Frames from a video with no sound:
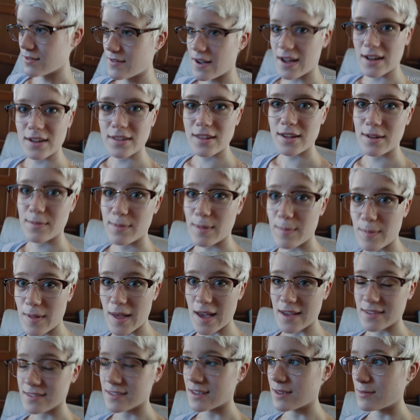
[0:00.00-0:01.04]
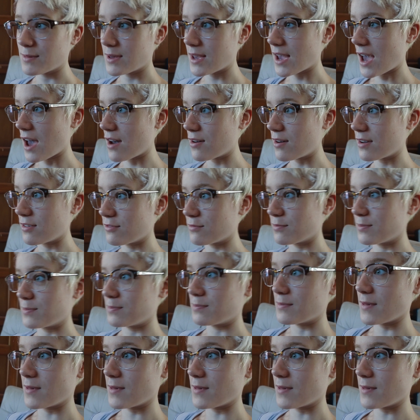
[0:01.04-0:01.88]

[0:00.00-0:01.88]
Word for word: So I've had a lot of people asking me how I've